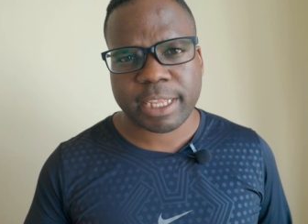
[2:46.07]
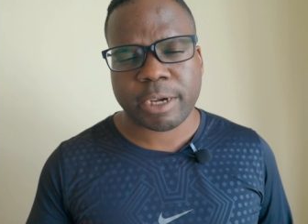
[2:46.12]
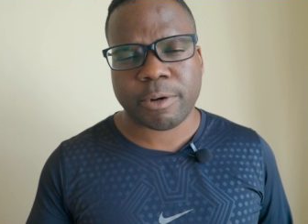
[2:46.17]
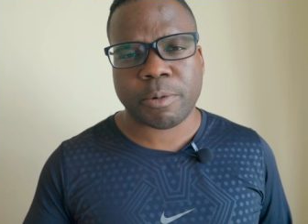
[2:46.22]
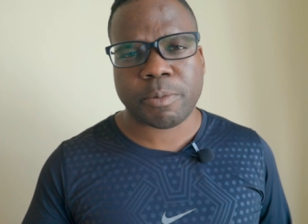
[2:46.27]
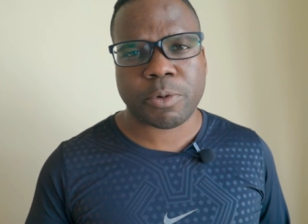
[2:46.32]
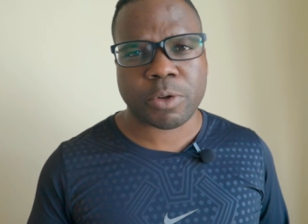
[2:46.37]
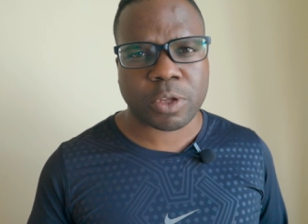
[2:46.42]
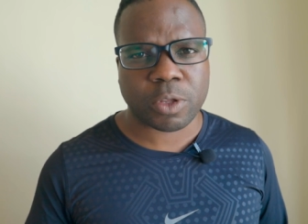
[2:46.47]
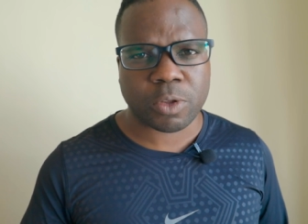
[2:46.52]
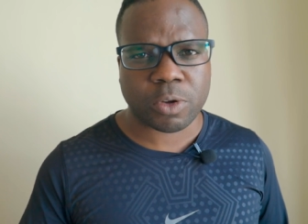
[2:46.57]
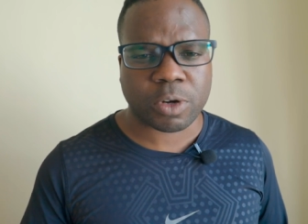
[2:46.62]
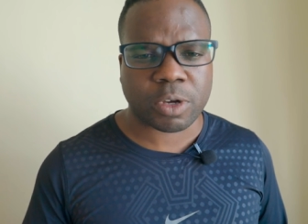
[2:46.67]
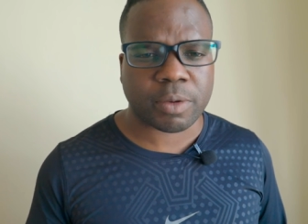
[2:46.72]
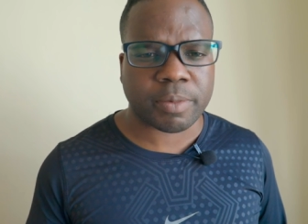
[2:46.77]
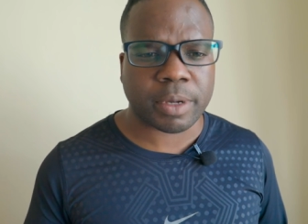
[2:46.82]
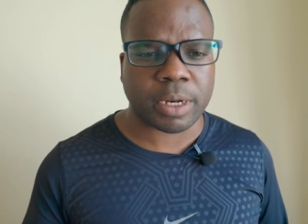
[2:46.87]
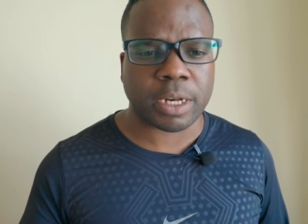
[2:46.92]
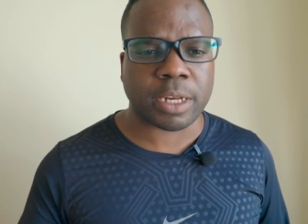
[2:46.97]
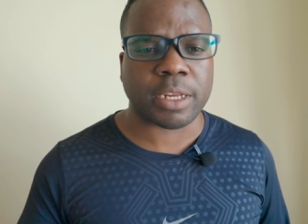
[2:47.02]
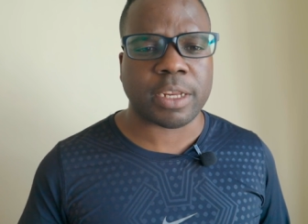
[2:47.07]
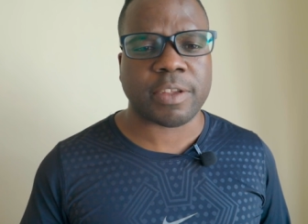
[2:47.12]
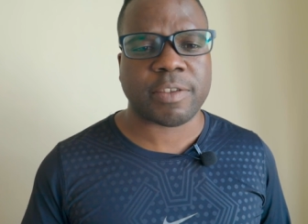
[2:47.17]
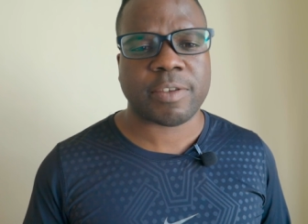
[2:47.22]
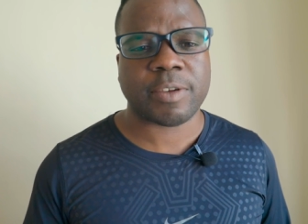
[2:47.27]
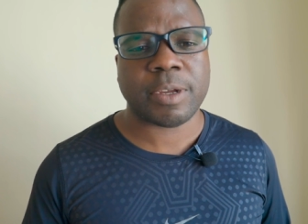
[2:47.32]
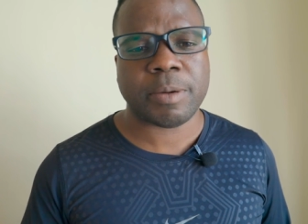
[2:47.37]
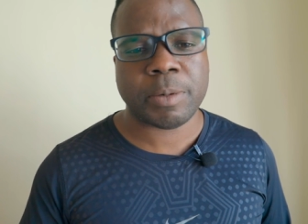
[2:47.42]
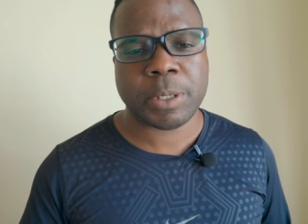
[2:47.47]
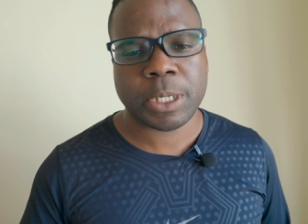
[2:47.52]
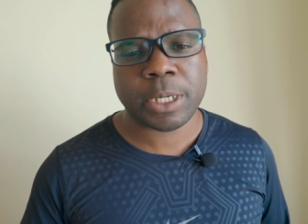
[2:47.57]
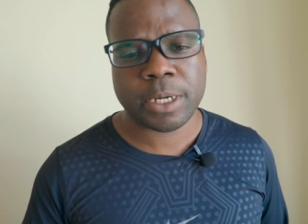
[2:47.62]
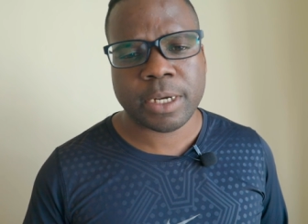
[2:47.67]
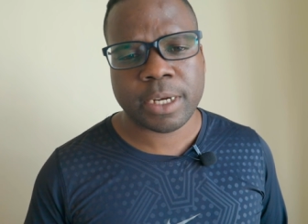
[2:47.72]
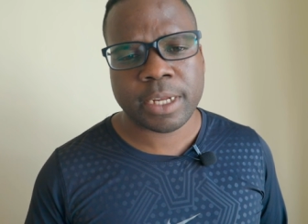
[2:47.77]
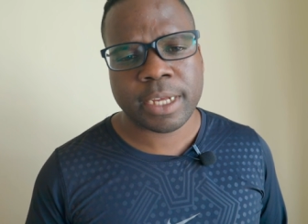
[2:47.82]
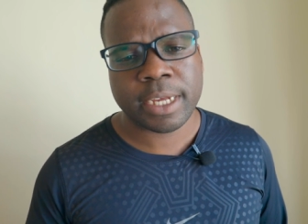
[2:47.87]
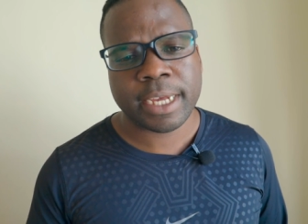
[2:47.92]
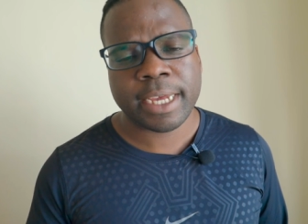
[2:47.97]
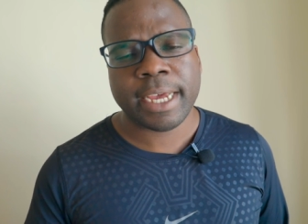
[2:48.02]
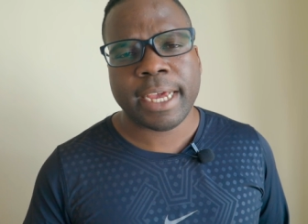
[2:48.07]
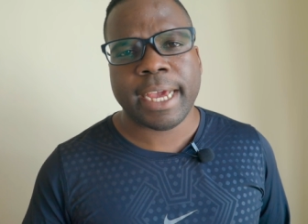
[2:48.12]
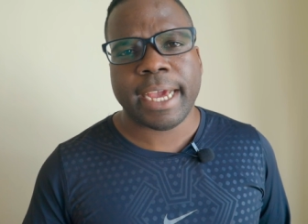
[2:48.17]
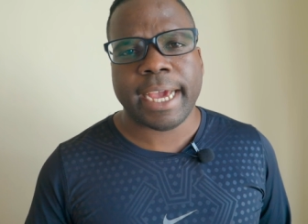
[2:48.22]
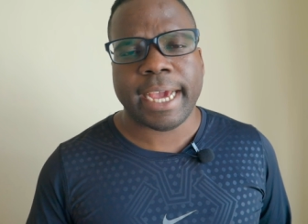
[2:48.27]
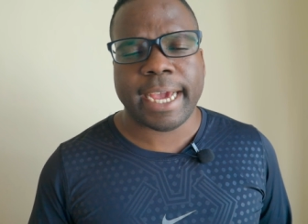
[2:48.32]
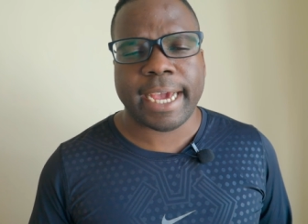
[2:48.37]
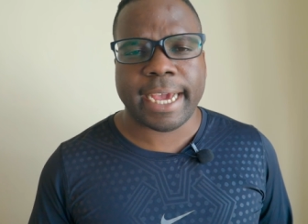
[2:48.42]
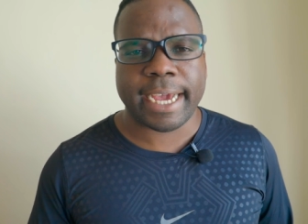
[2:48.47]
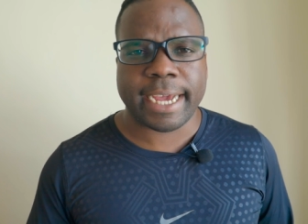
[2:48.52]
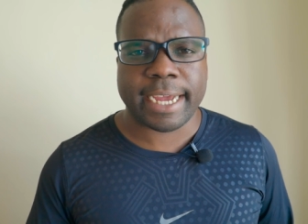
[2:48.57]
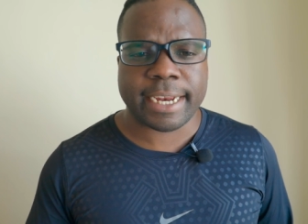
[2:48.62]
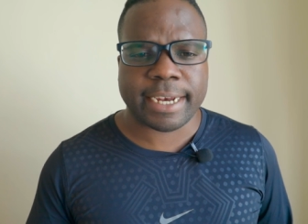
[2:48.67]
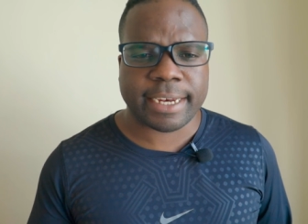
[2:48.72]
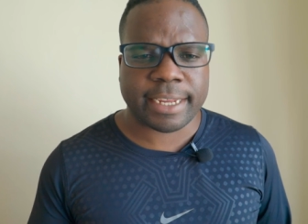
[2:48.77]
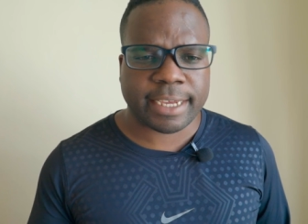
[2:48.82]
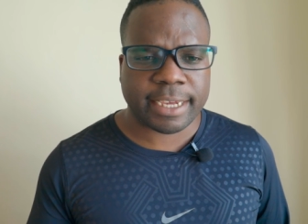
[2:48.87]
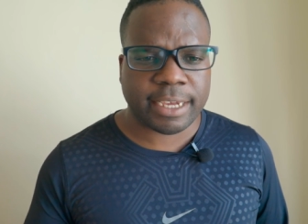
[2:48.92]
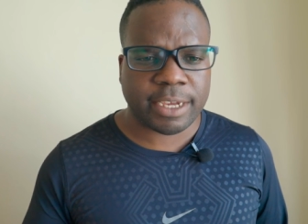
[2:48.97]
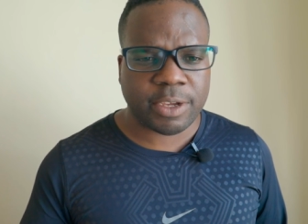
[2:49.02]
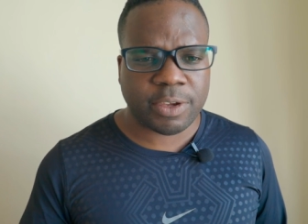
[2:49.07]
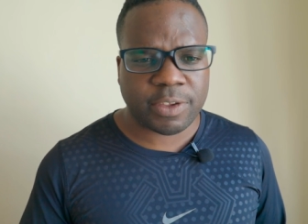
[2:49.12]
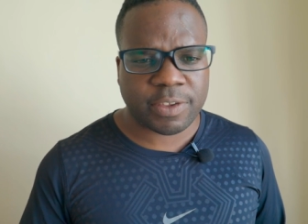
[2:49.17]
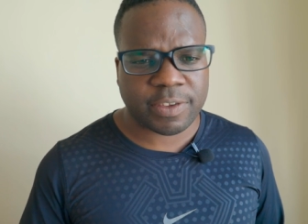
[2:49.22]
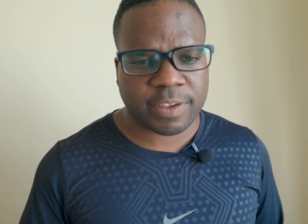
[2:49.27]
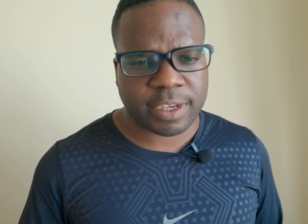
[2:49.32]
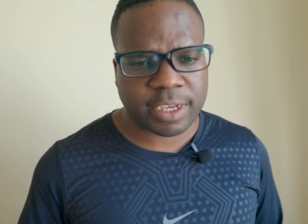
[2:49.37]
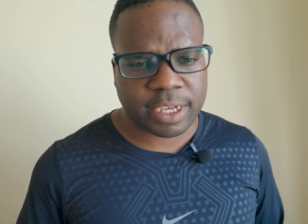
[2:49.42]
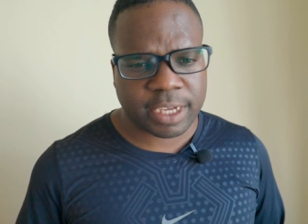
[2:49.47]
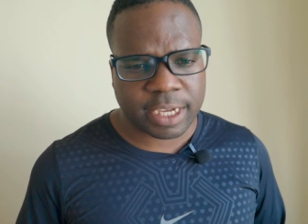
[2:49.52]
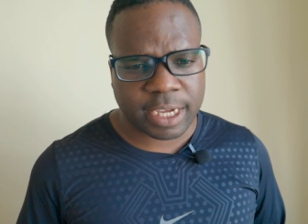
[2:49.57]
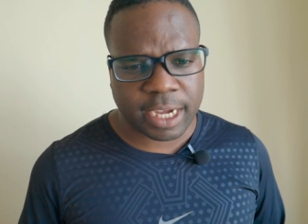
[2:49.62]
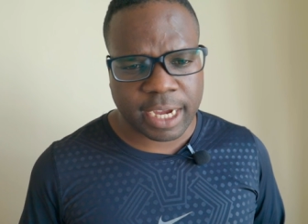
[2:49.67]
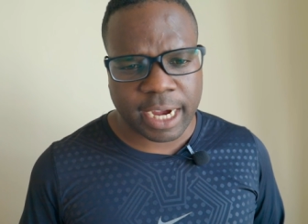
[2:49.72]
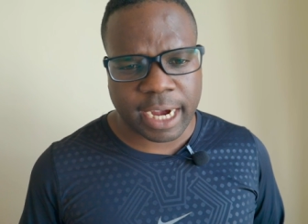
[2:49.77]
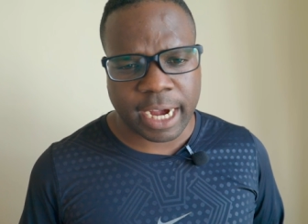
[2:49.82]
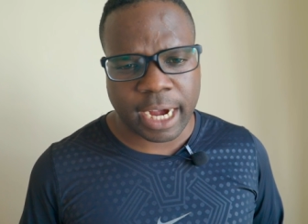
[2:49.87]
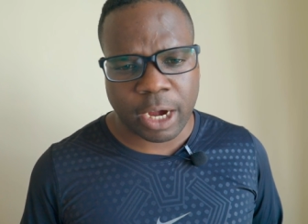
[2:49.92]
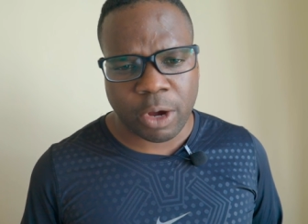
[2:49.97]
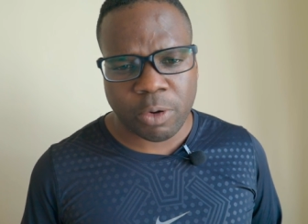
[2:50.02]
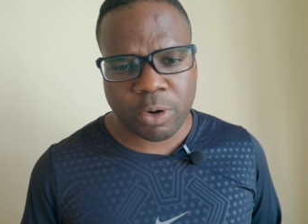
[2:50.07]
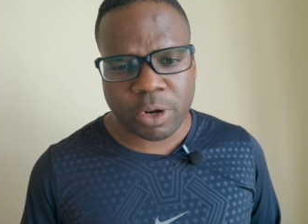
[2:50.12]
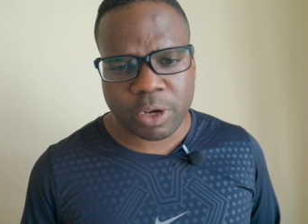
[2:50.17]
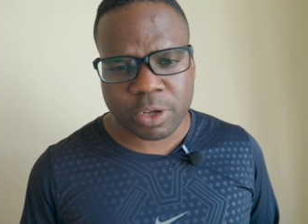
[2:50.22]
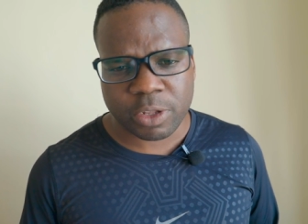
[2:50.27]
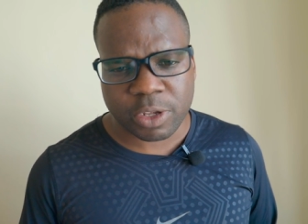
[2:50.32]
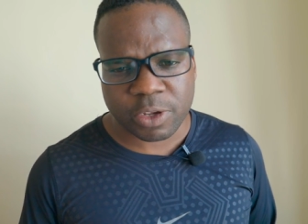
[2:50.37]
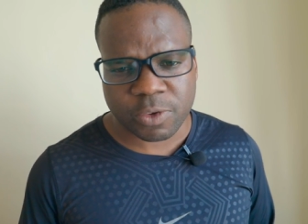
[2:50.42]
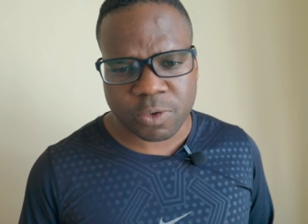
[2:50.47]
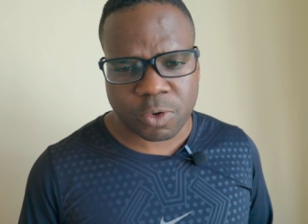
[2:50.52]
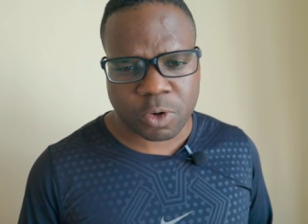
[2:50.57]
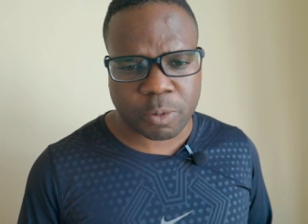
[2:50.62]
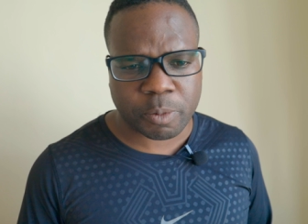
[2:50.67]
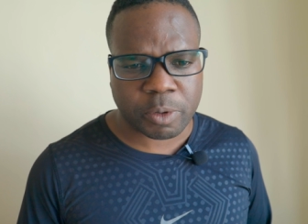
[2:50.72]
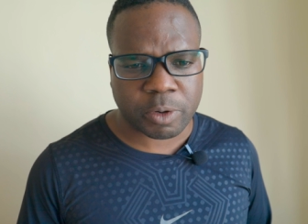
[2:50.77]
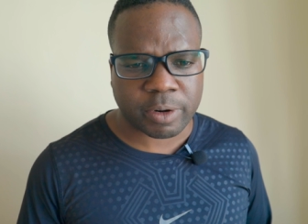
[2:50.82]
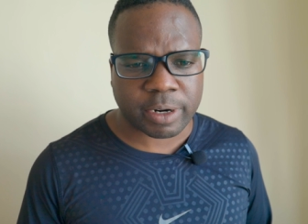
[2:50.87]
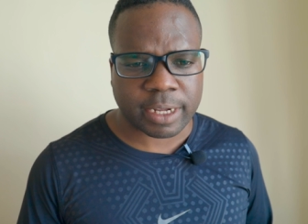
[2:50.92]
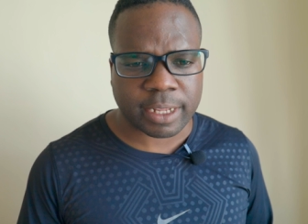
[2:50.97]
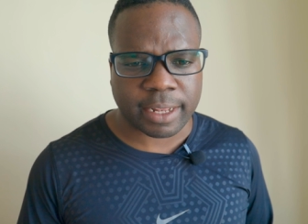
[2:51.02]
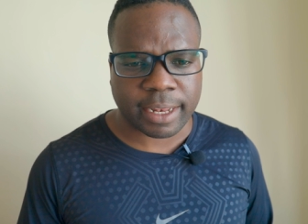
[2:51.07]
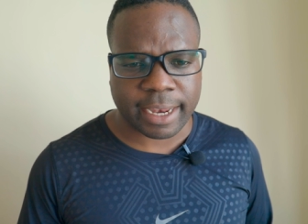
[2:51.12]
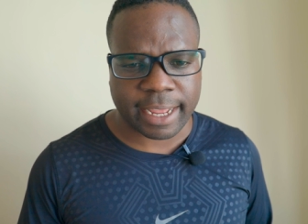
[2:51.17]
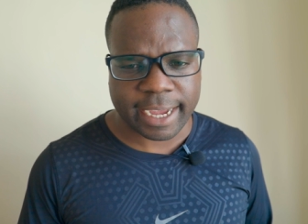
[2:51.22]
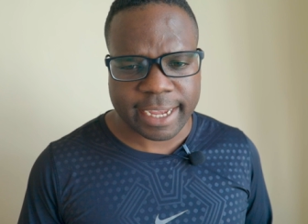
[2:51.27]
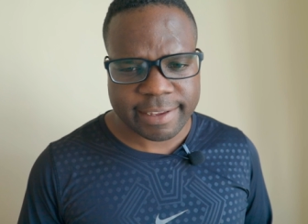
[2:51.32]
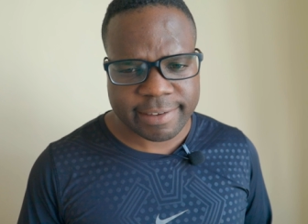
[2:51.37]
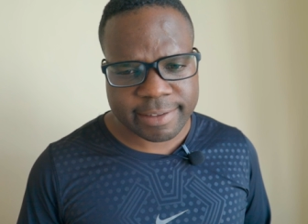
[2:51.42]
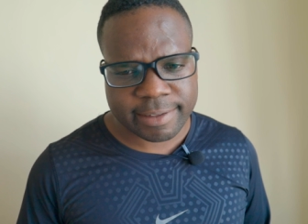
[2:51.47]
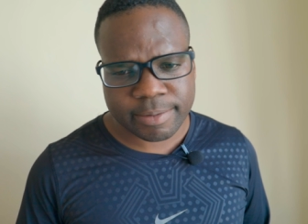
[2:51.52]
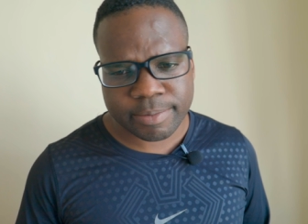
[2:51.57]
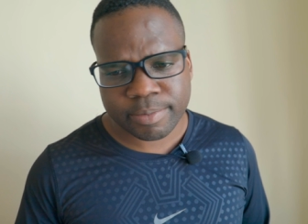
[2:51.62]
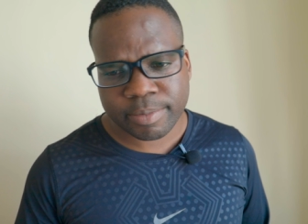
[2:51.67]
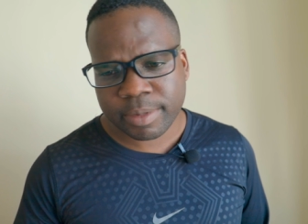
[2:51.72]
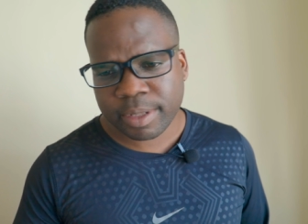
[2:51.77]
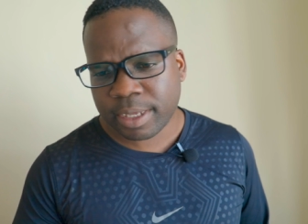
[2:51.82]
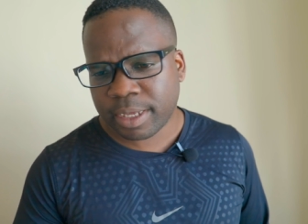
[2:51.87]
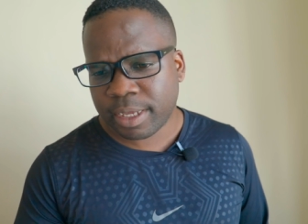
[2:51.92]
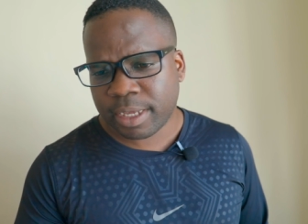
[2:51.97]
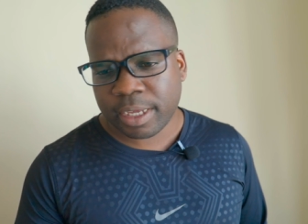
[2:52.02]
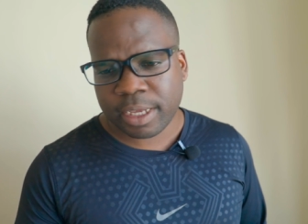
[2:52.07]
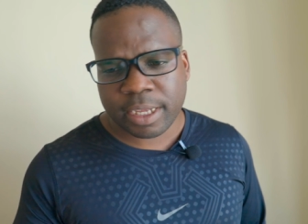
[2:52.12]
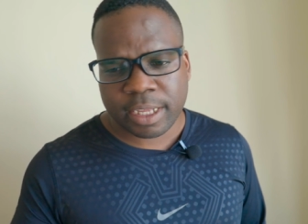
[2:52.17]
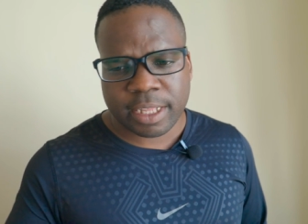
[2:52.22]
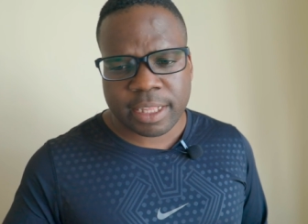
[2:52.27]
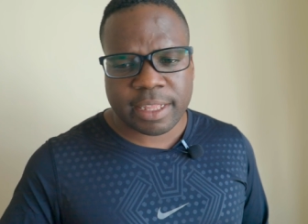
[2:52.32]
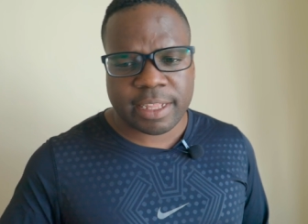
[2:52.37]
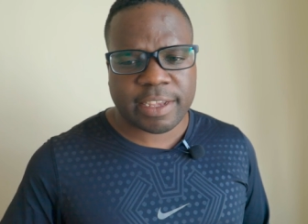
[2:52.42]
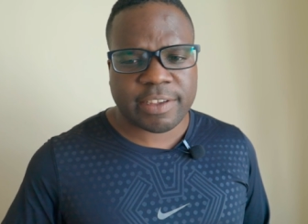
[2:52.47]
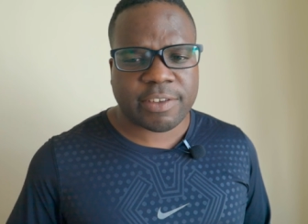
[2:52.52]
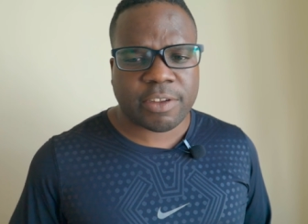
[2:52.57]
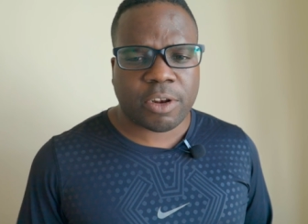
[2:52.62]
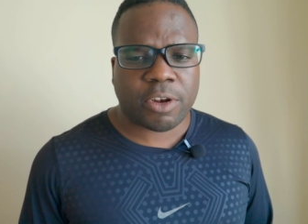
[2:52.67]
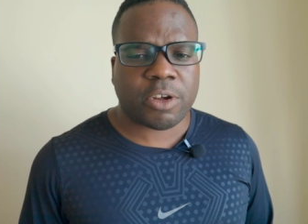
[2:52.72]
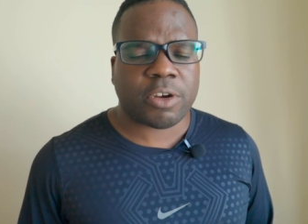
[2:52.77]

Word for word: I will put the document in the description, and here you see how long does copyright last. That's a